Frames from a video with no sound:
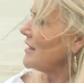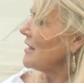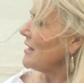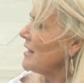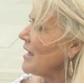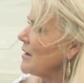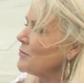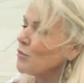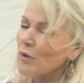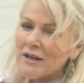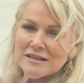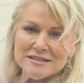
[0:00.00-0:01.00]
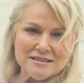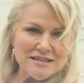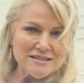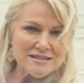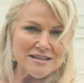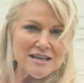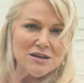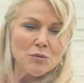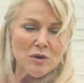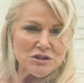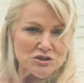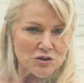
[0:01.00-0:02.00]
the rain sensing
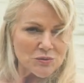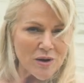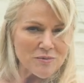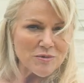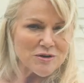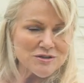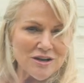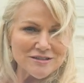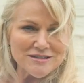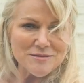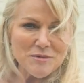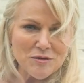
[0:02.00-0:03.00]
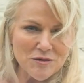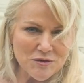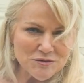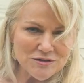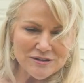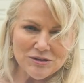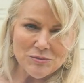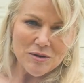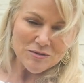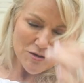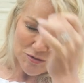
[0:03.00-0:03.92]
windshield wipers. I'll demo those in a little bit.